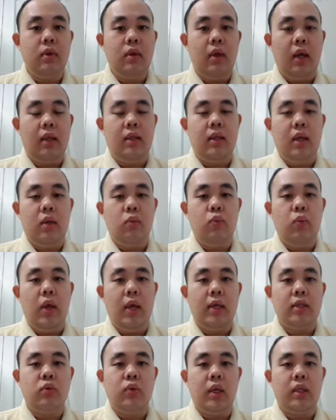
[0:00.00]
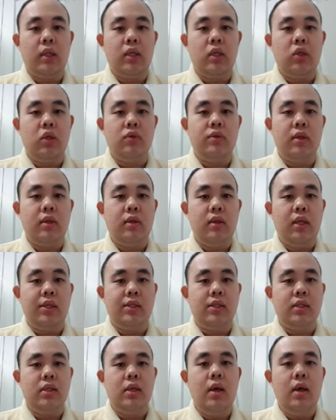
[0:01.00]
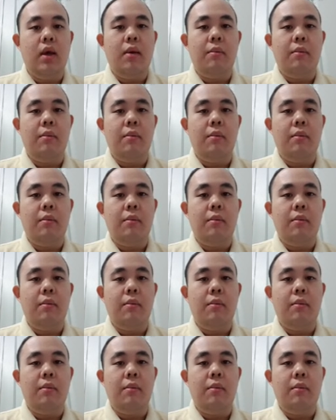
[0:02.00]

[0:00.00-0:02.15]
and then we extract the user needs